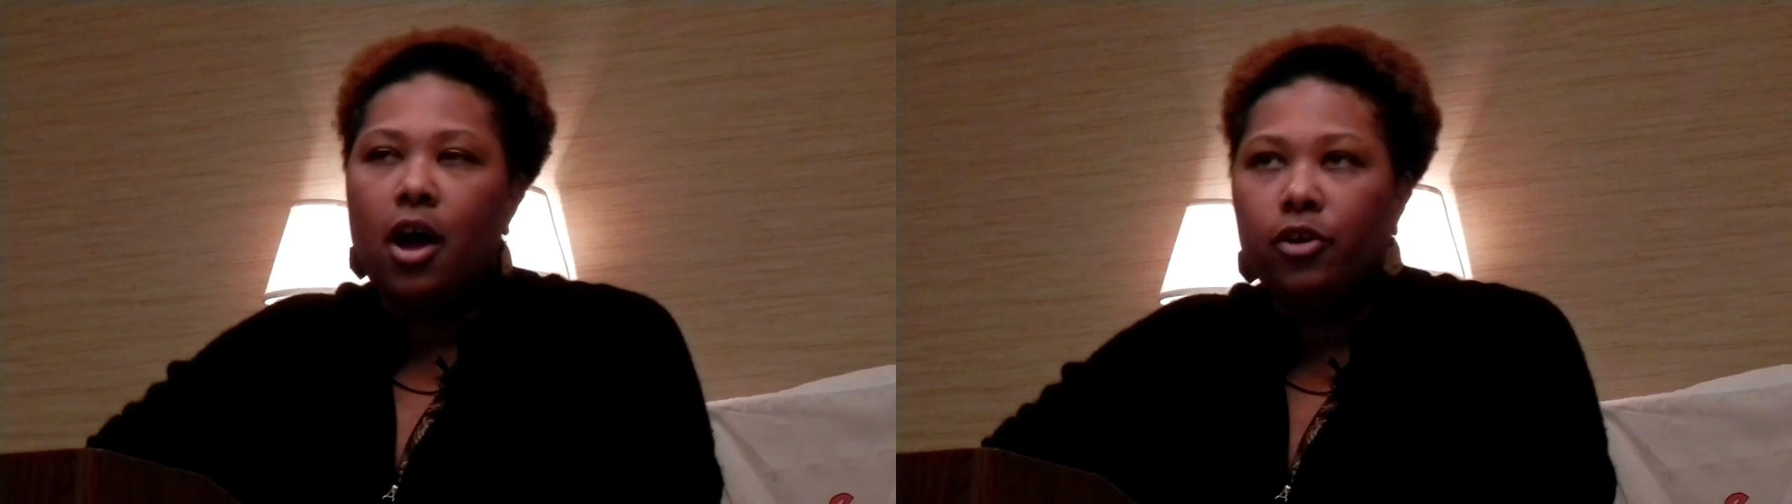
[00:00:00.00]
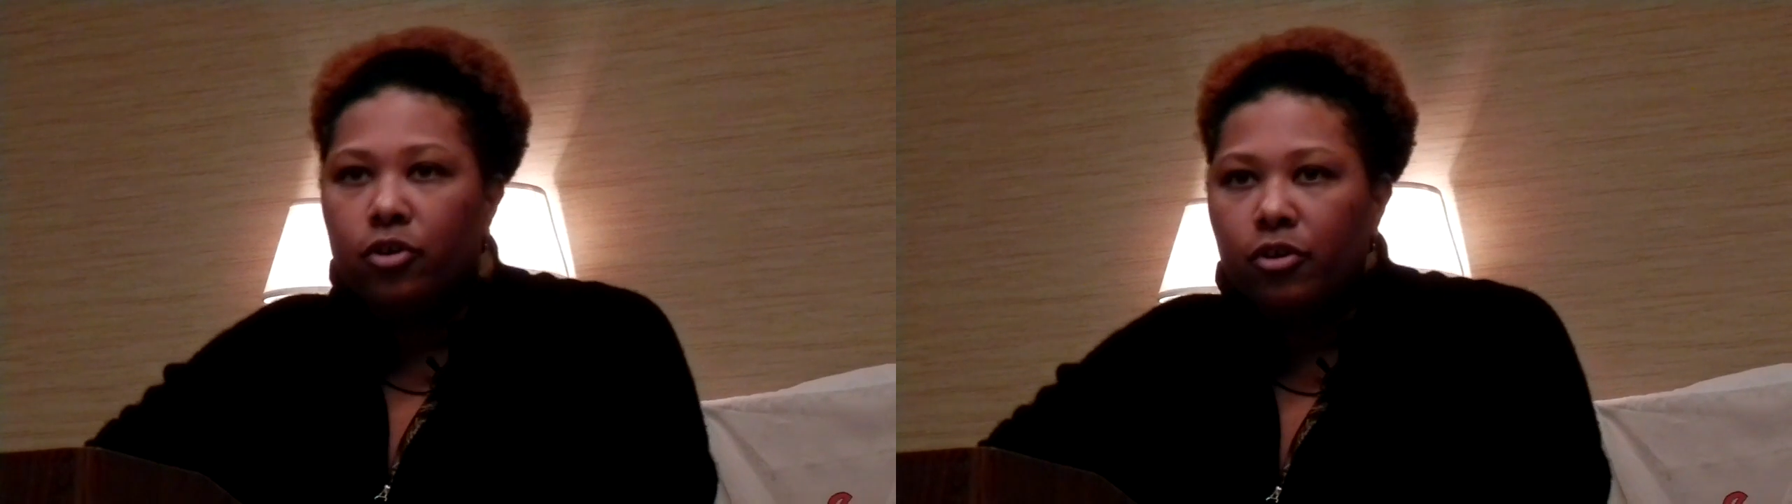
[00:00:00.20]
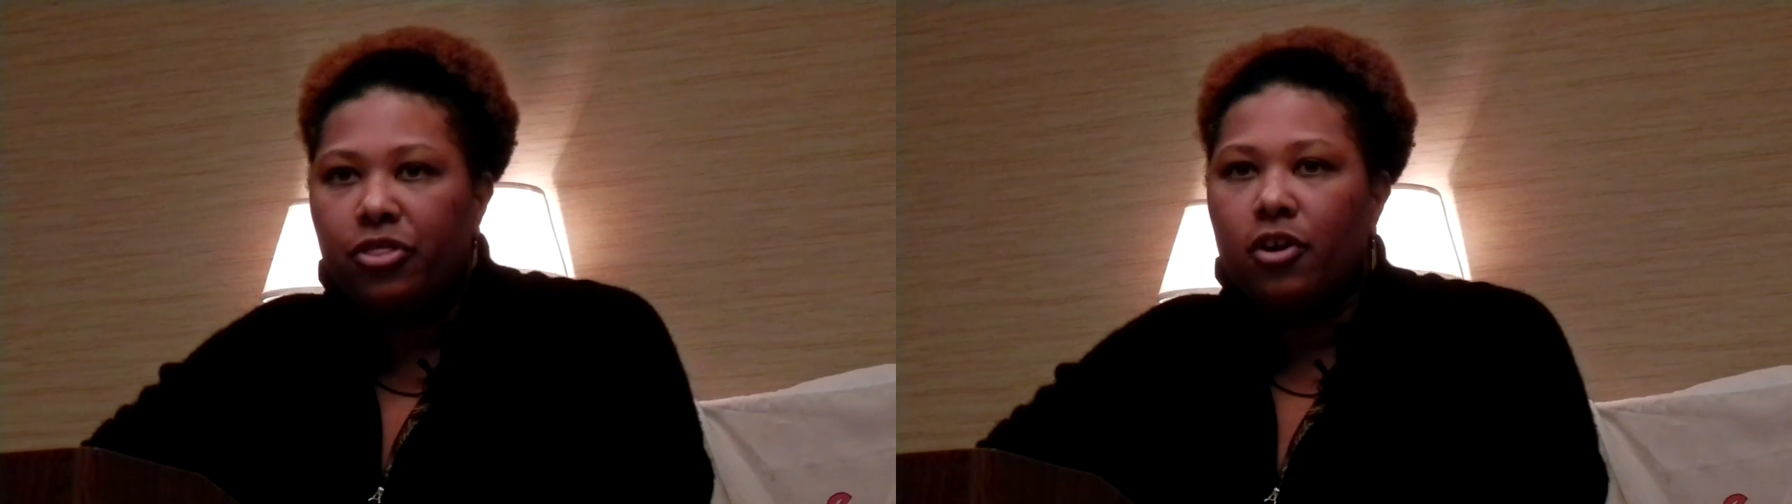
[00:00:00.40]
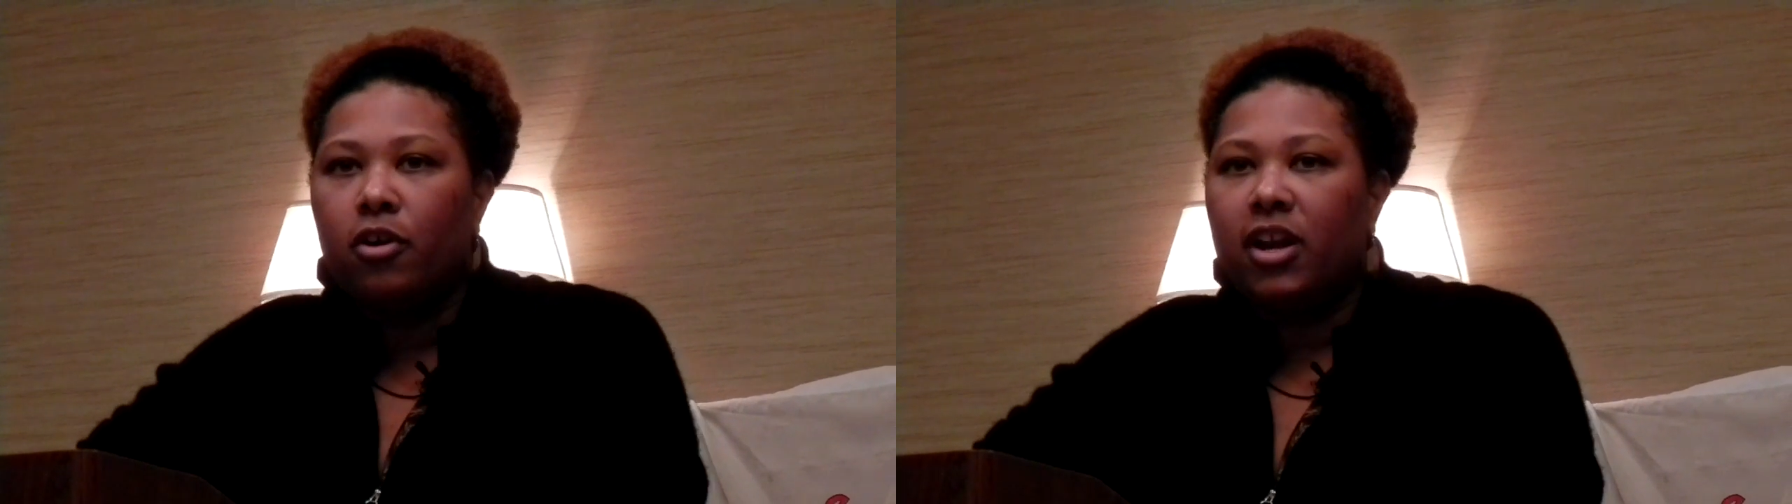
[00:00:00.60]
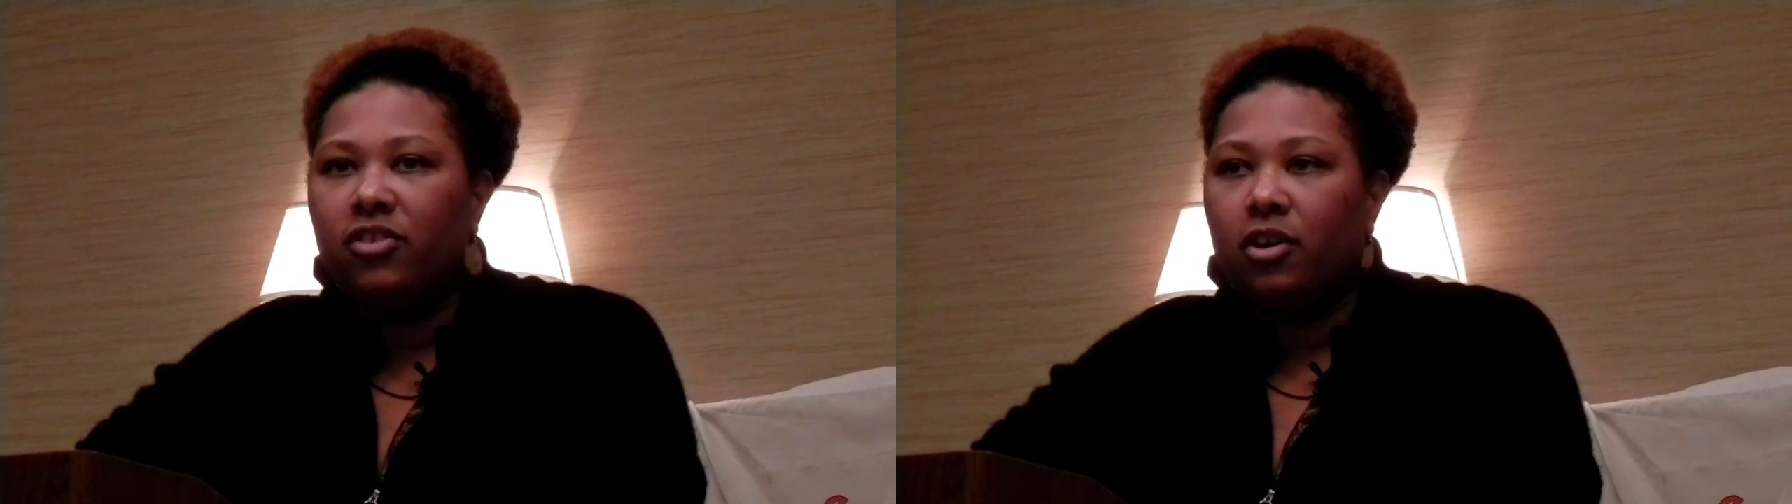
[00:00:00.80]
under
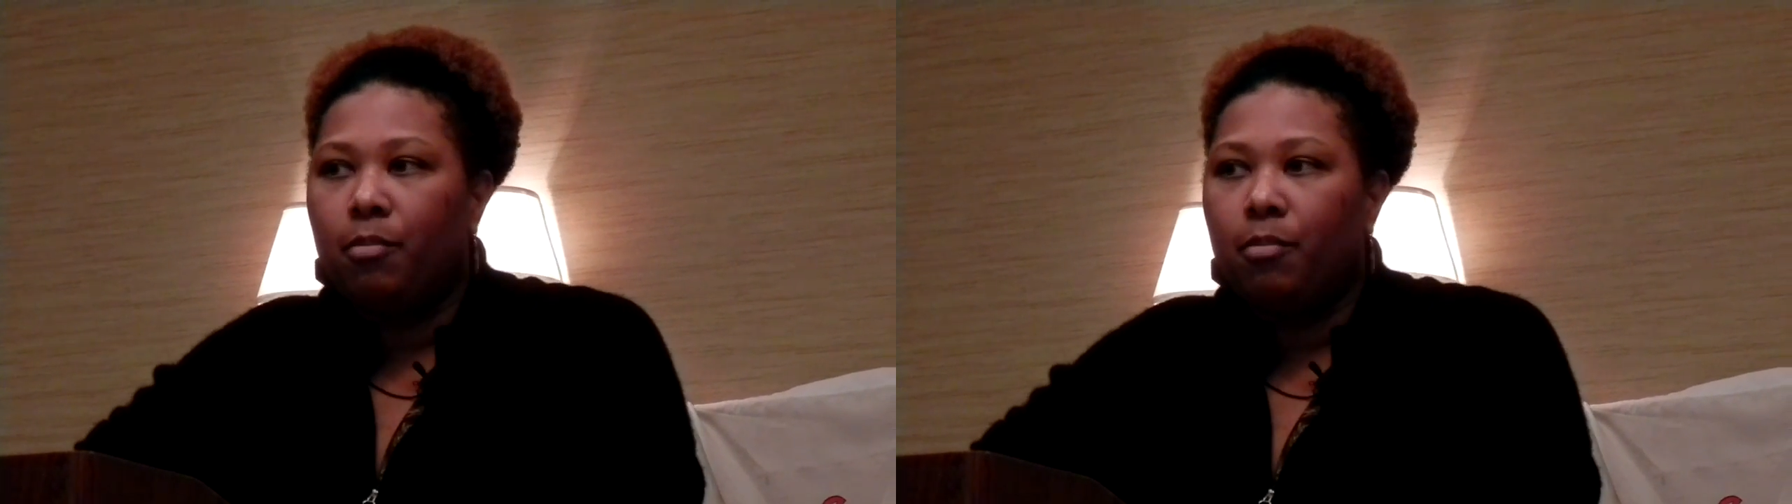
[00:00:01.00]
30s in